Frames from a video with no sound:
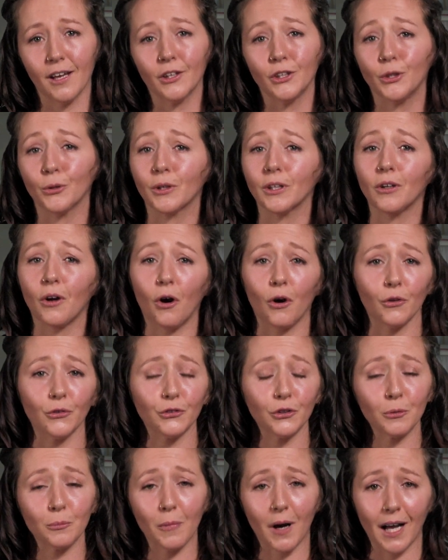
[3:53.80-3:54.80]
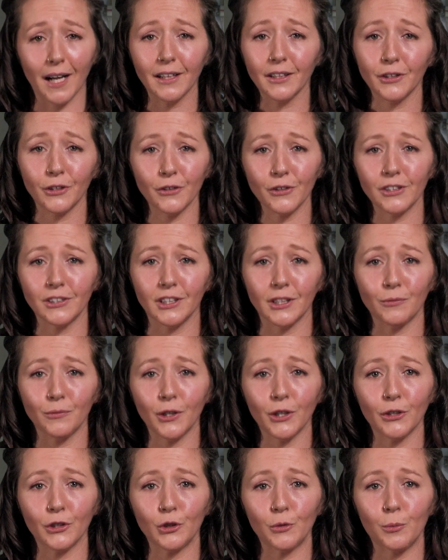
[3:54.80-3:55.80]
You can also monitor the DIN
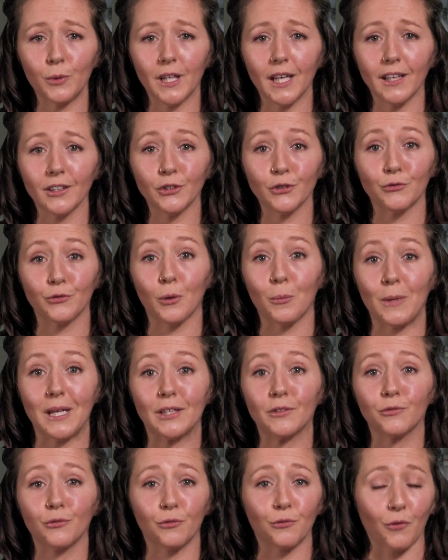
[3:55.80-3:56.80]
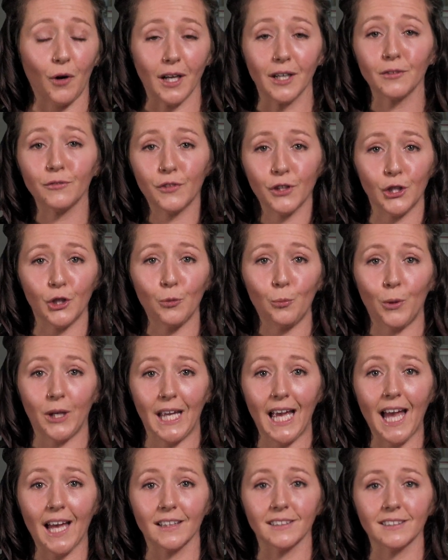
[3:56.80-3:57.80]
rail UPS from in front of the
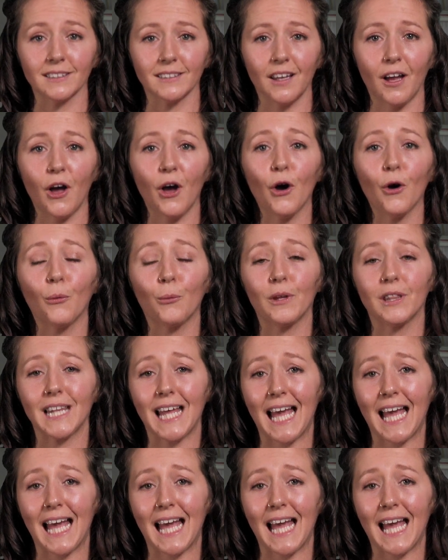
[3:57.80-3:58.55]
UPS with